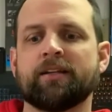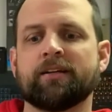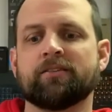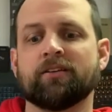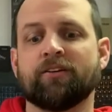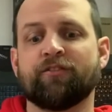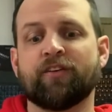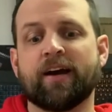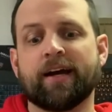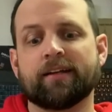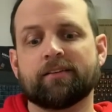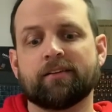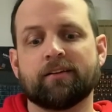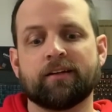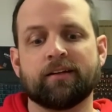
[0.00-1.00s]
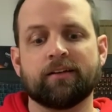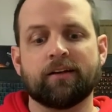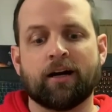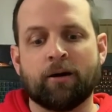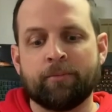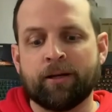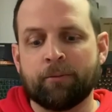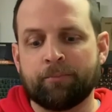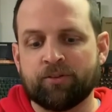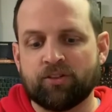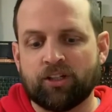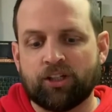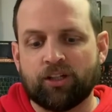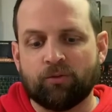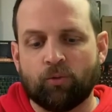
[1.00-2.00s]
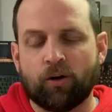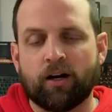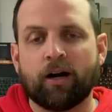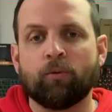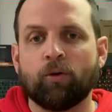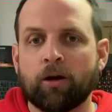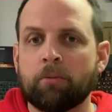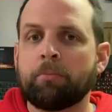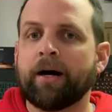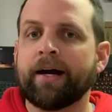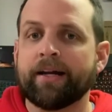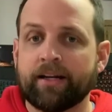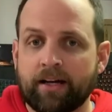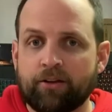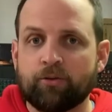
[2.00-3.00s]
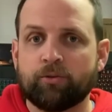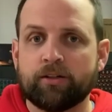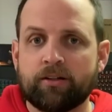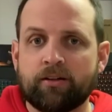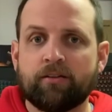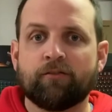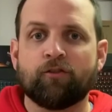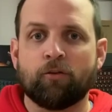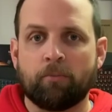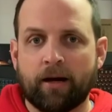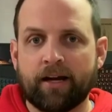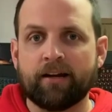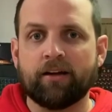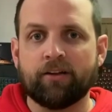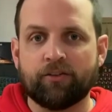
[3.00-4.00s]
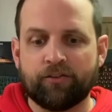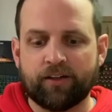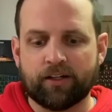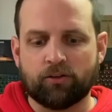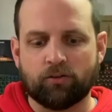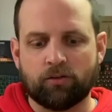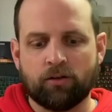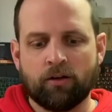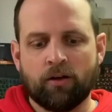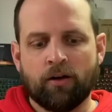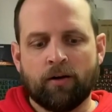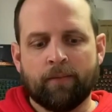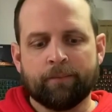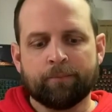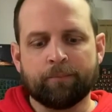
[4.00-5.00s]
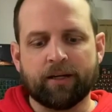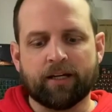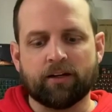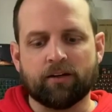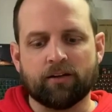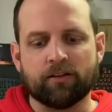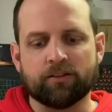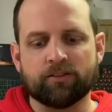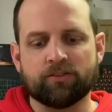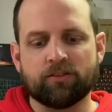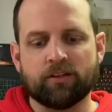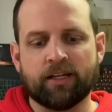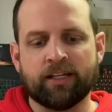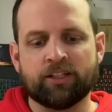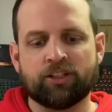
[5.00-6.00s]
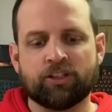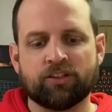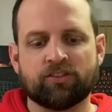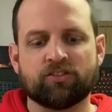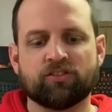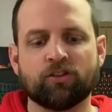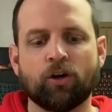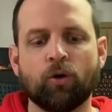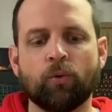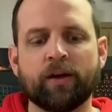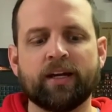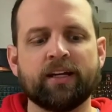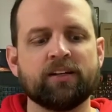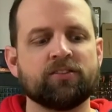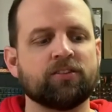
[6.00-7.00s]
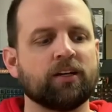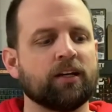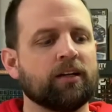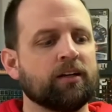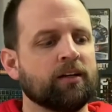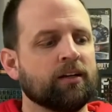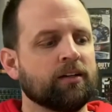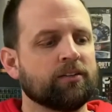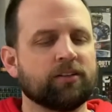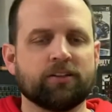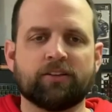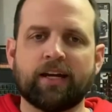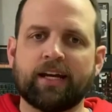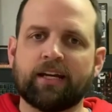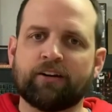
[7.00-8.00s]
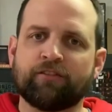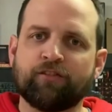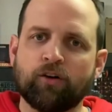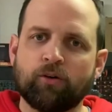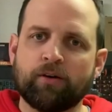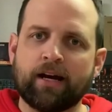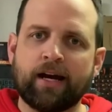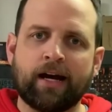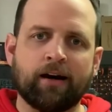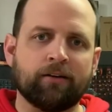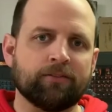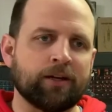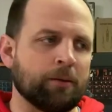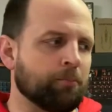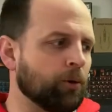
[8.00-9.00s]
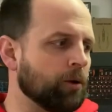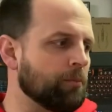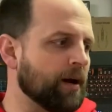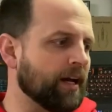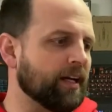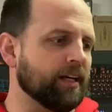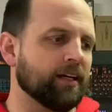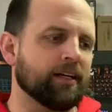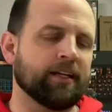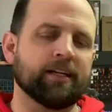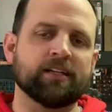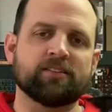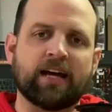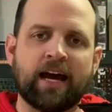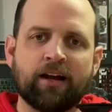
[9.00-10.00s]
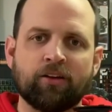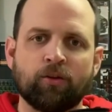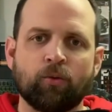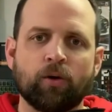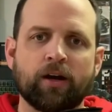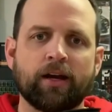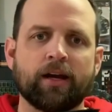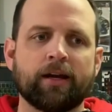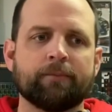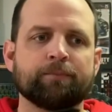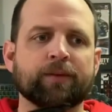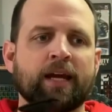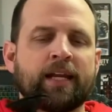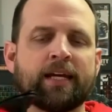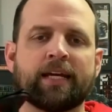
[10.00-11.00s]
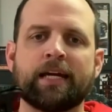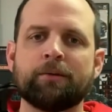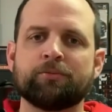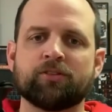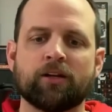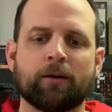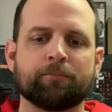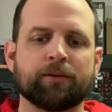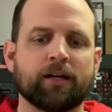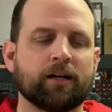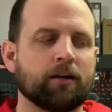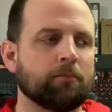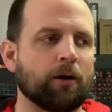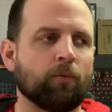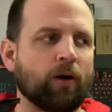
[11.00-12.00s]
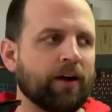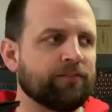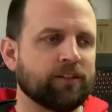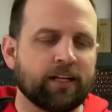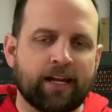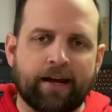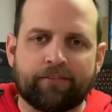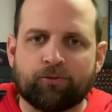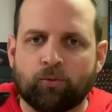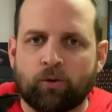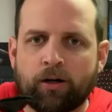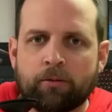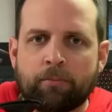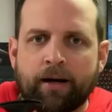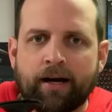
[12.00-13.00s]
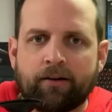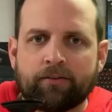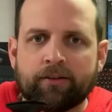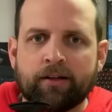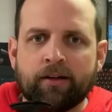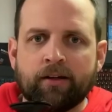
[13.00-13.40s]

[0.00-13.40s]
this, and in fact, I'm in a position where I want to buy another one for my other vehicle because it's just so easy to take your phone out and put it back in, and it's out of the way, and it keeps it up there. My wife didn't have to worry about